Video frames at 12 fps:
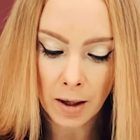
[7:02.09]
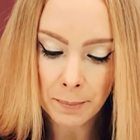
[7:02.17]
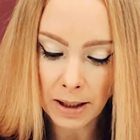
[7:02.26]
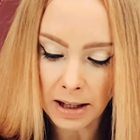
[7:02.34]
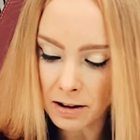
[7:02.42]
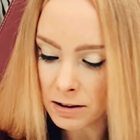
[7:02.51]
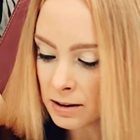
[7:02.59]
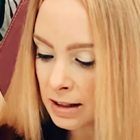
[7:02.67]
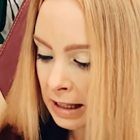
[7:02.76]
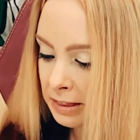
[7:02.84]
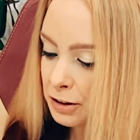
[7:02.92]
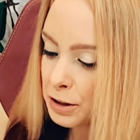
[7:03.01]
But other than
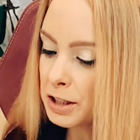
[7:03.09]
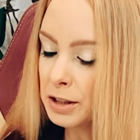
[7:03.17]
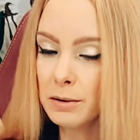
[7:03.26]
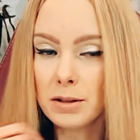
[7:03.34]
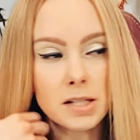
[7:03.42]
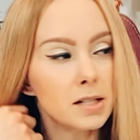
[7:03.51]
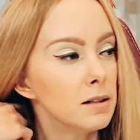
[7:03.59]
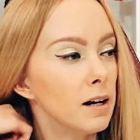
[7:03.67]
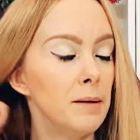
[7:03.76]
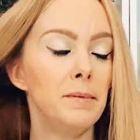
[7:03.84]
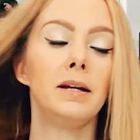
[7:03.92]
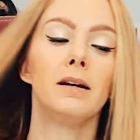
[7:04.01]
that, they're cute.
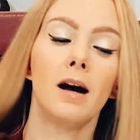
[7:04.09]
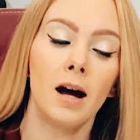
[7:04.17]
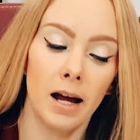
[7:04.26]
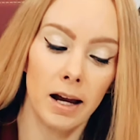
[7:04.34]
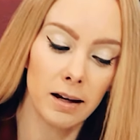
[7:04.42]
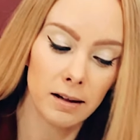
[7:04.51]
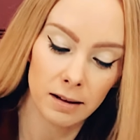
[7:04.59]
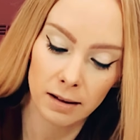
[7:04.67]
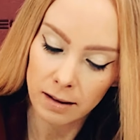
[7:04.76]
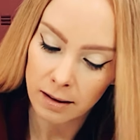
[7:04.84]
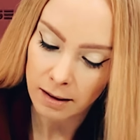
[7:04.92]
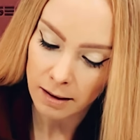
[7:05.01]
I mean, I
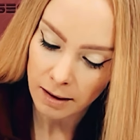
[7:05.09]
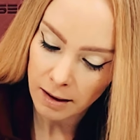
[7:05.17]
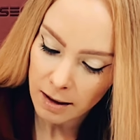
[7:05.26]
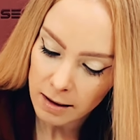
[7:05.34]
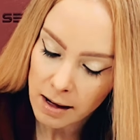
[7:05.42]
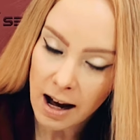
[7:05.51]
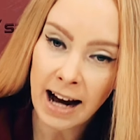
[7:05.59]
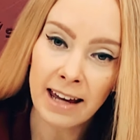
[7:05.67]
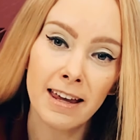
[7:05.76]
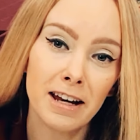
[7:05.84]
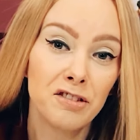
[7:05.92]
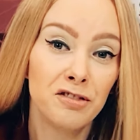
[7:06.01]

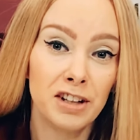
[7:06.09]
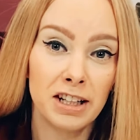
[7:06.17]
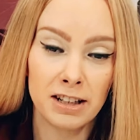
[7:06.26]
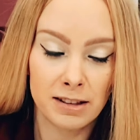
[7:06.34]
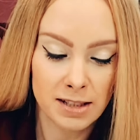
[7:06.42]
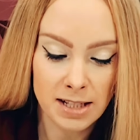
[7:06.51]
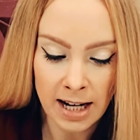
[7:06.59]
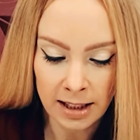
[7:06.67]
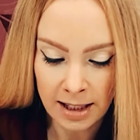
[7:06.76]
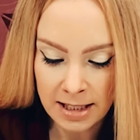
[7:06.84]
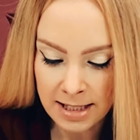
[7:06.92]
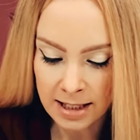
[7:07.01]
like figures. I
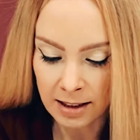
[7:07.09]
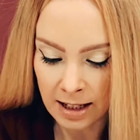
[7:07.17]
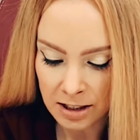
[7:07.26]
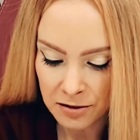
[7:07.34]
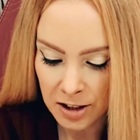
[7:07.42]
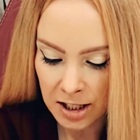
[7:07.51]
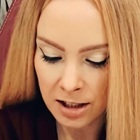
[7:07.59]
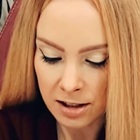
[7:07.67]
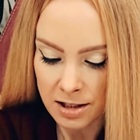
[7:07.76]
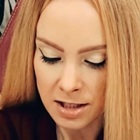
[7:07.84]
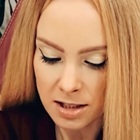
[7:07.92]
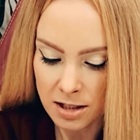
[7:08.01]
like to collect
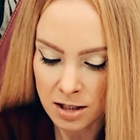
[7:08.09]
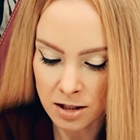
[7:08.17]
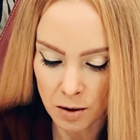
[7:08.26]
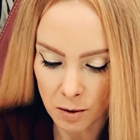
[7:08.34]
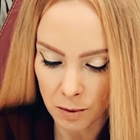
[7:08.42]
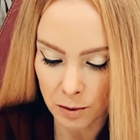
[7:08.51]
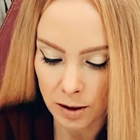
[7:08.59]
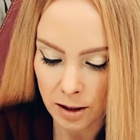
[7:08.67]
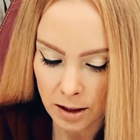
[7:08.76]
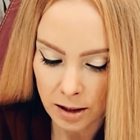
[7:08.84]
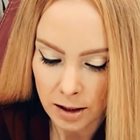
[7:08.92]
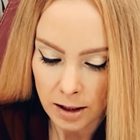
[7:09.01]
figures, so
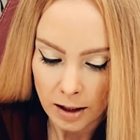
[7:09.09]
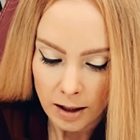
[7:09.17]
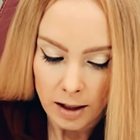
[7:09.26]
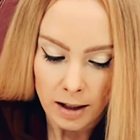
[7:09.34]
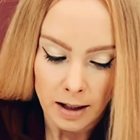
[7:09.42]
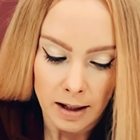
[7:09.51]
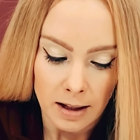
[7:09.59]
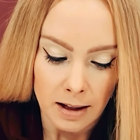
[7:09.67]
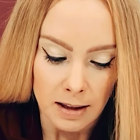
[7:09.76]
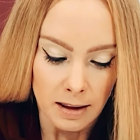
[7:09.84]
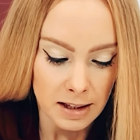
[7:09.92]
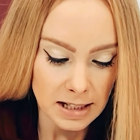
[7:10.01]

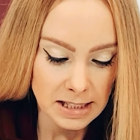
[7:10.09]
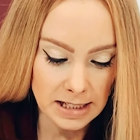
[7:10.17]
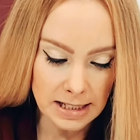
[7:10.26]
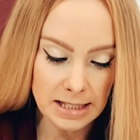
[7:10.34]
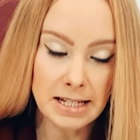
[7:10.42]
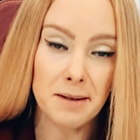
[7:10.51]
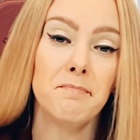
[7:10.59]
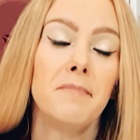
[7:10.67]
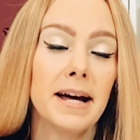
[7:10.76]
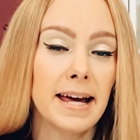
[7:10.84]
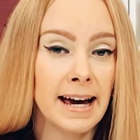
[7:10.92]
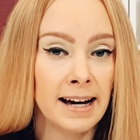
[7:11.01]
this is up
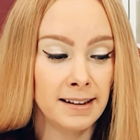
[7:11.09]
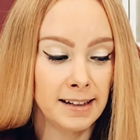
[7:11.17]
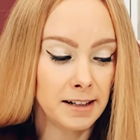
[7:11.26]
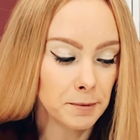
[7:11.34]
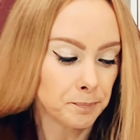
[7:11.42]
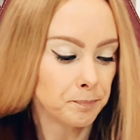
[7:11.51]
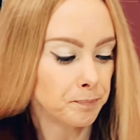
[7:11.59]
my alley.